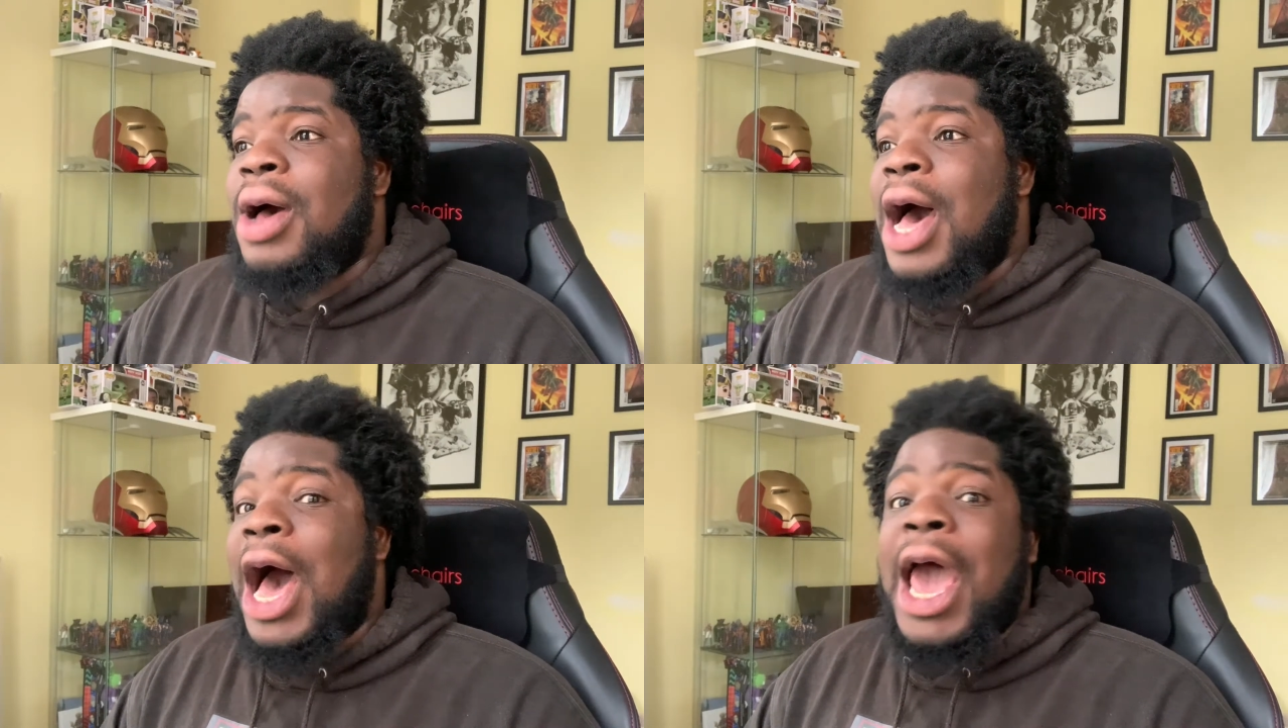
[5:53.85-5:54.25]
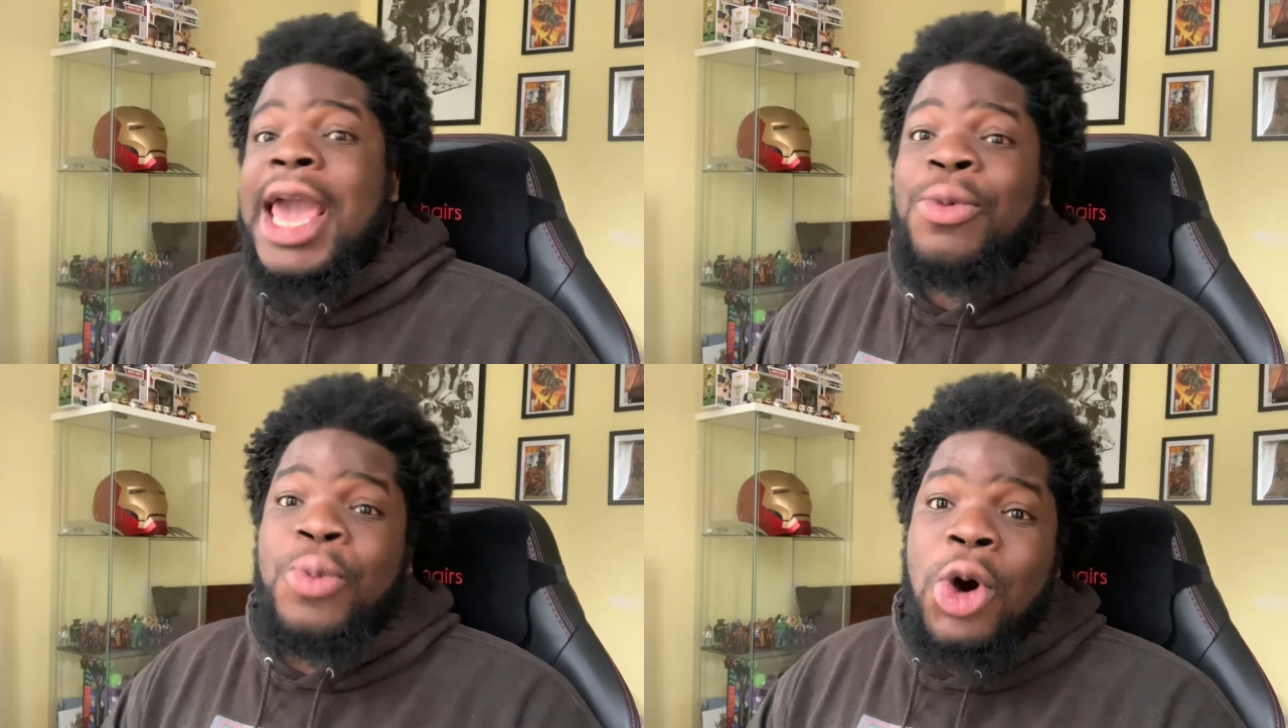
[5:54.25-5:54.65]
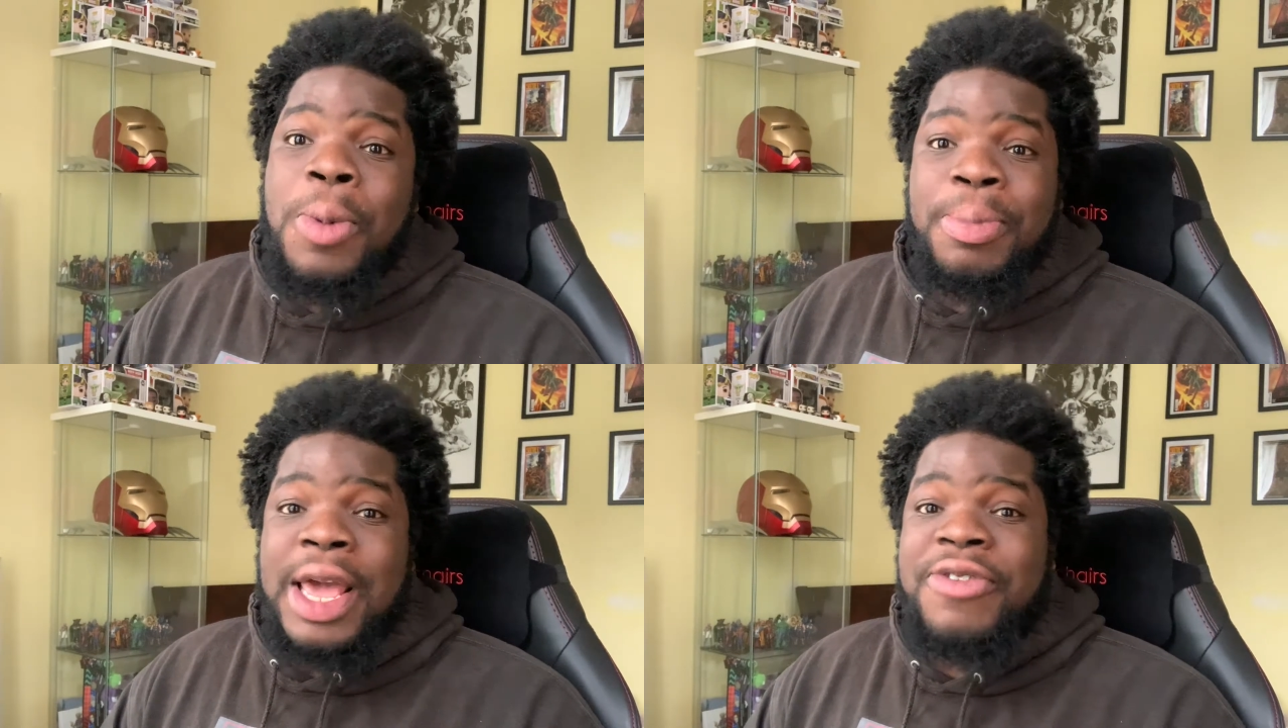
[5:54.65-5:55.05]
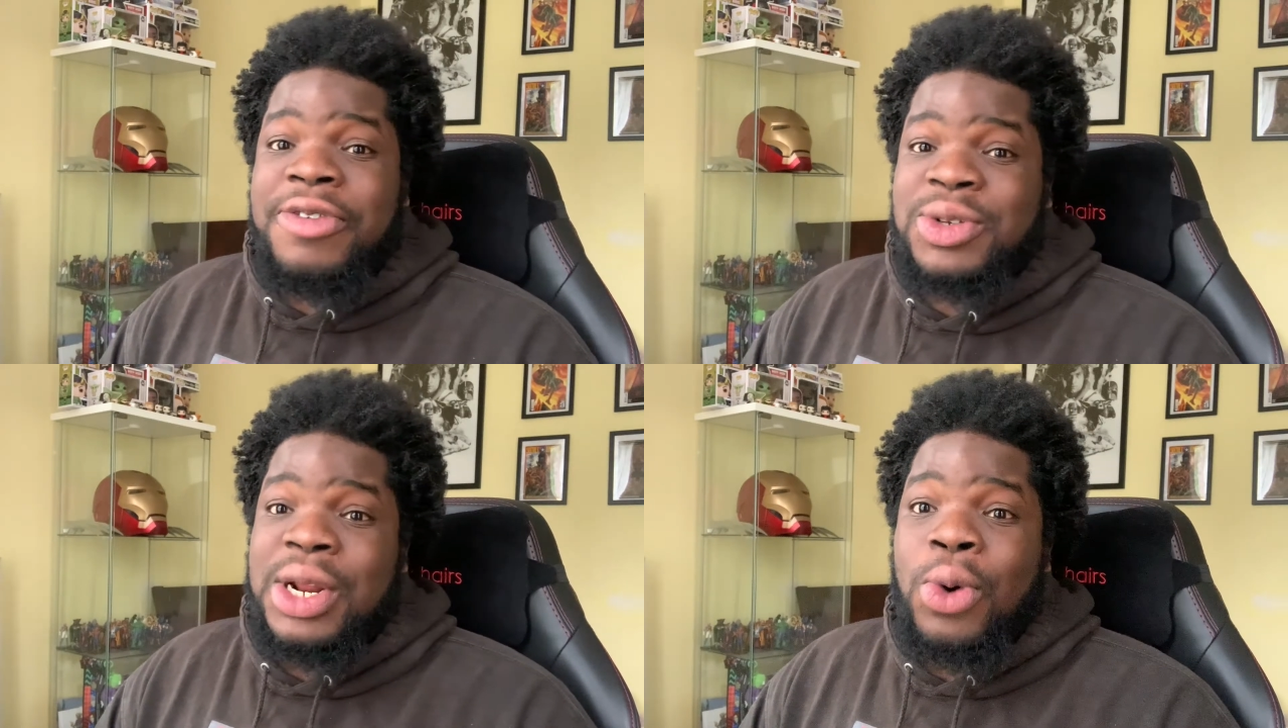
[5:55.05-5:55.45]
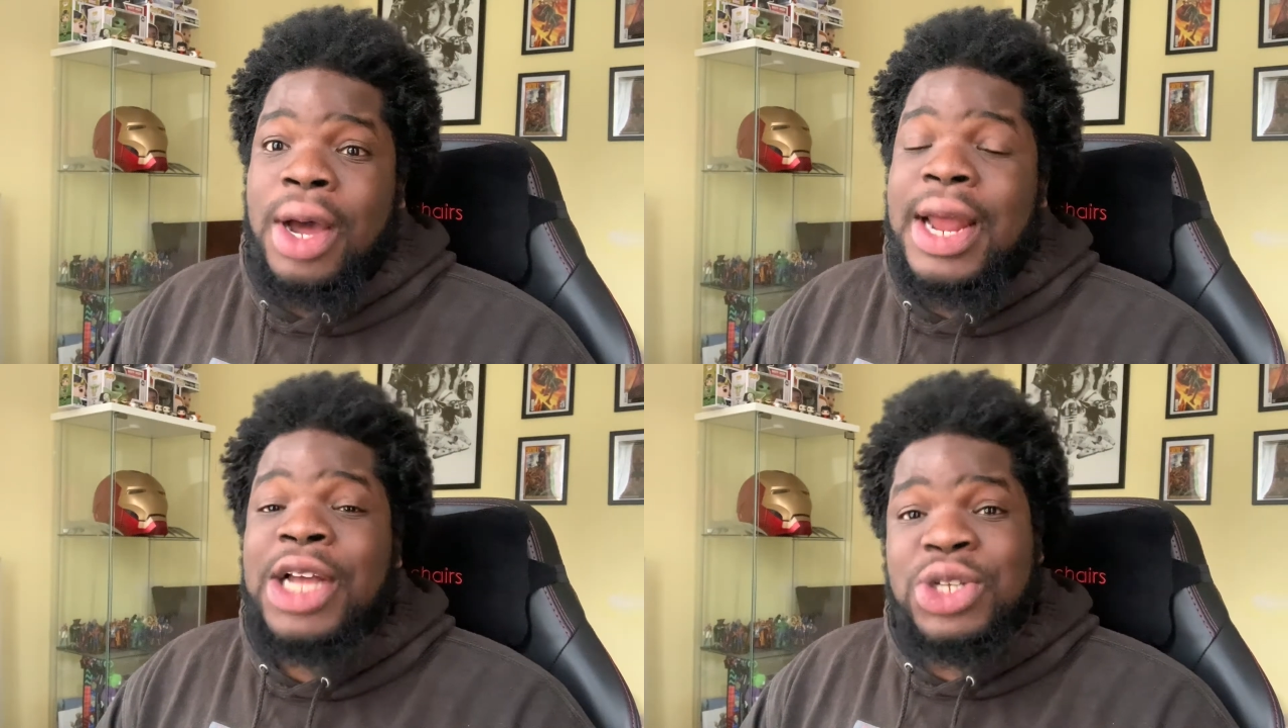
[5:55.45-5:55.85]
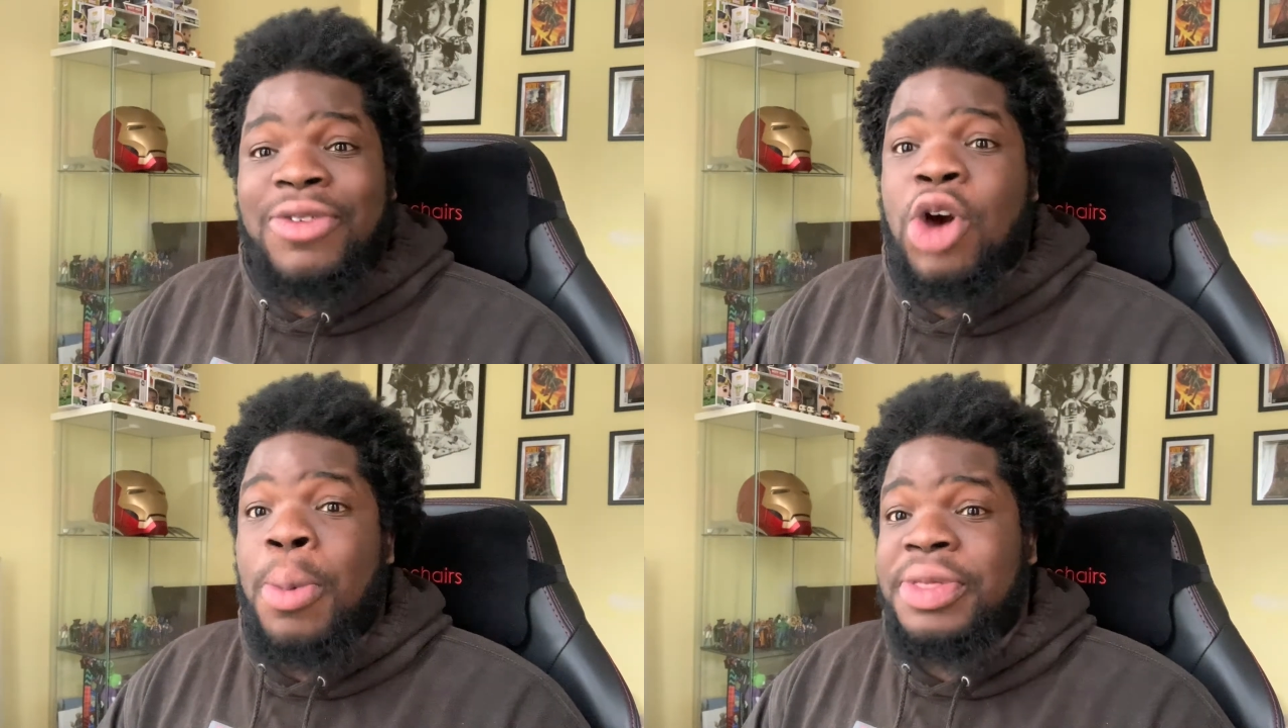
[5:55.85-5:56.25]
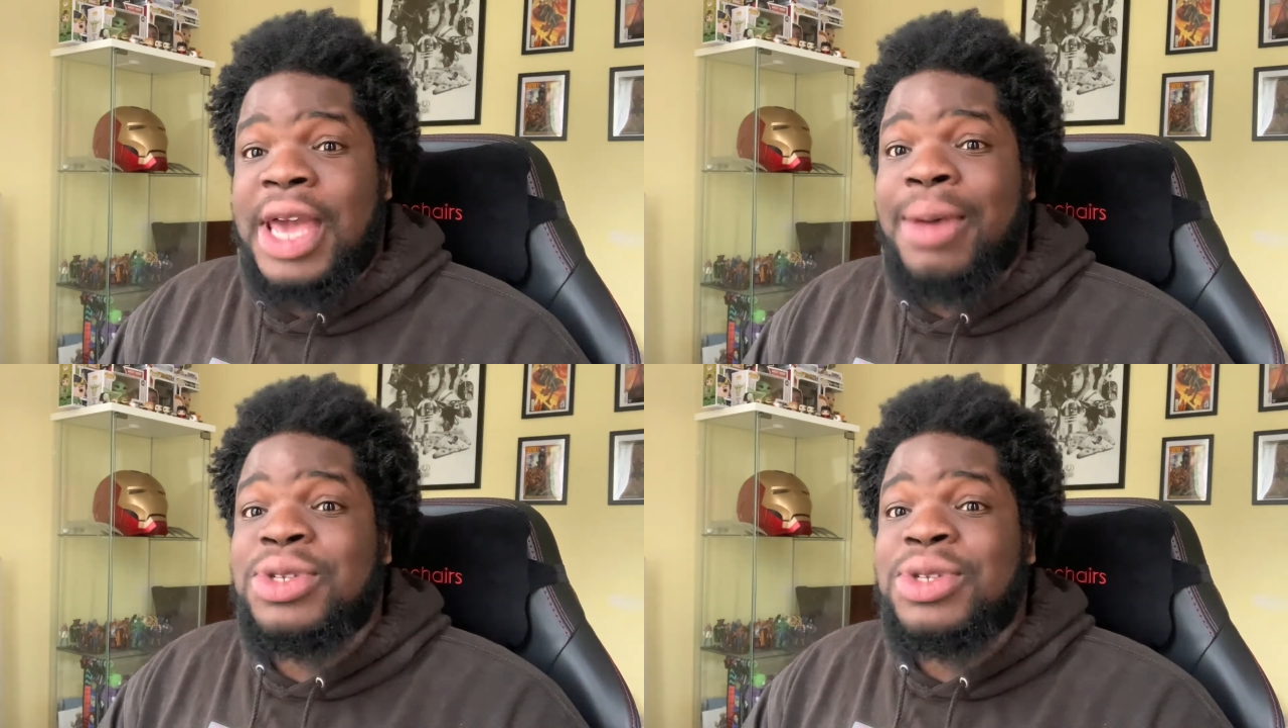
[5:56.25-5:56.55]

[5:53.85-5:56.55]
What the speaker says: I will be playing FIFA 21. I do have a copy of the game,